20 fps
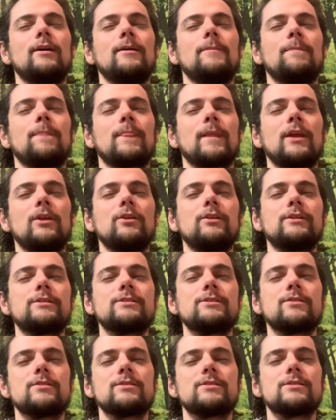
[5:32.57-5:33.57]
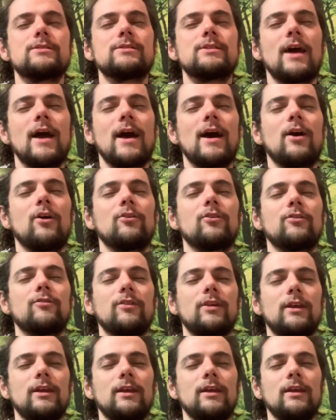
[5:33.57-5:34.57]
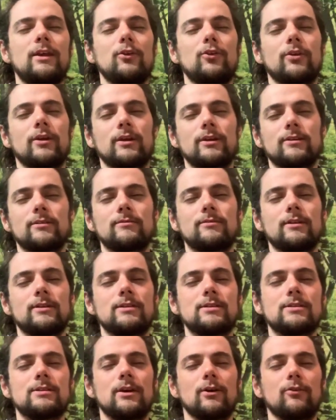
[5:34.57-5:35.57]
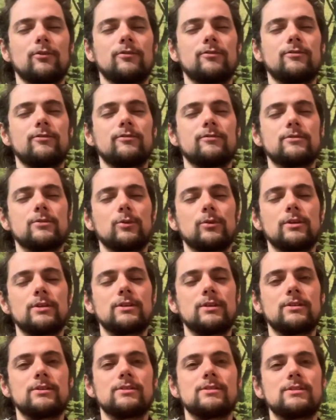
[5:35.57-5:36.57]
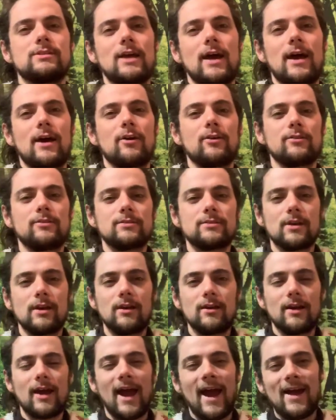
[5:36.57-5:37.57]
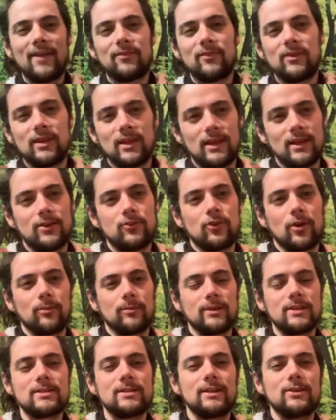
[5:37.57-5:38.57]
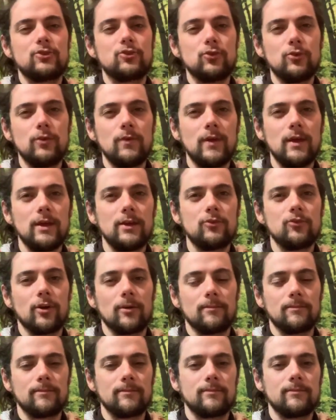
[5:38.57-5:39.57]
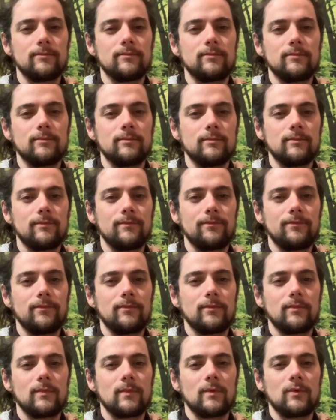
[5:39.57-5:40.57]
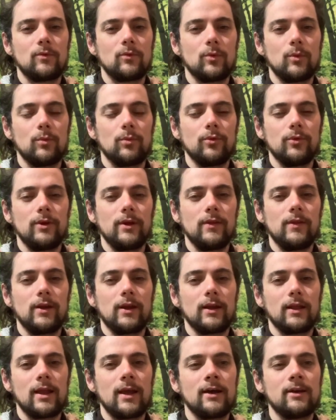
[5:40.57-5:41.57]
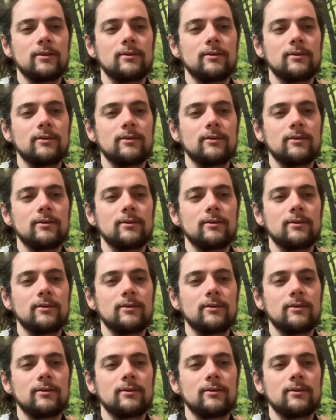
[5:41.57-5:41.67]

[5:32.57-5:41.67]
Can you listen to the sound of hearing itself? So we're listening to sounds at the eardrum, listening to the eardrum. You're breathing in and out.